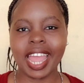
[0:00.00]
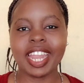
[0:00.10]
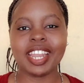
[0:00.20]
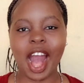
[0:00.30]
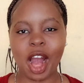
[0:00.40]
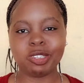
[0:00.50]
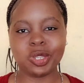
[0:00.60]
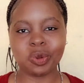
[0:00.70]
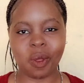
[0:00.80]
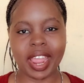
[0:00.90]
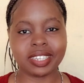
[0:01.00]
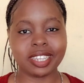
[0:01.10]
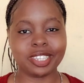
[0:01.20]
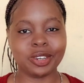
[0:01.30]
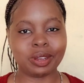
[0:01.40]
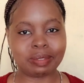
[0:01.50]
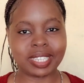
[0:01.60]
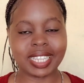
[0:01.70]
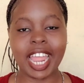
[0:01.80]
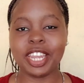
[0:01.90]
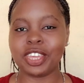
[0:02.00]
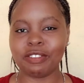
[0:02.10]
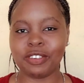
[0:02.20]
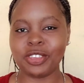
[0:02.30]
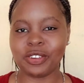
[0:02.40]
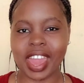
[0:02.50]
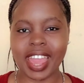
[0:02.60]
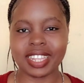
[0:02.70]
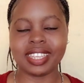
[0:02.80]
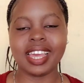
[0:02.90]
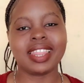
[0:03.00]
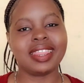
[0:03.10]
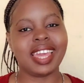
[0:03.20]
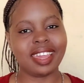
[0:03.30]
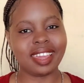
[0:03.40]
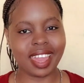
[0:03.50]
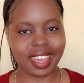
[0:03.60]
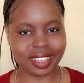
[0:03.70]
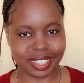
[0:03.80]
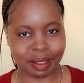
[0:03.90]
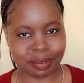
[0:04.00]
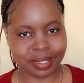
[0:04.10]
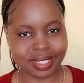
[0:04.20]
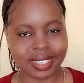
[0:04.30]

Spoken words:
and how to write a synopsis, and giving you guys the examples.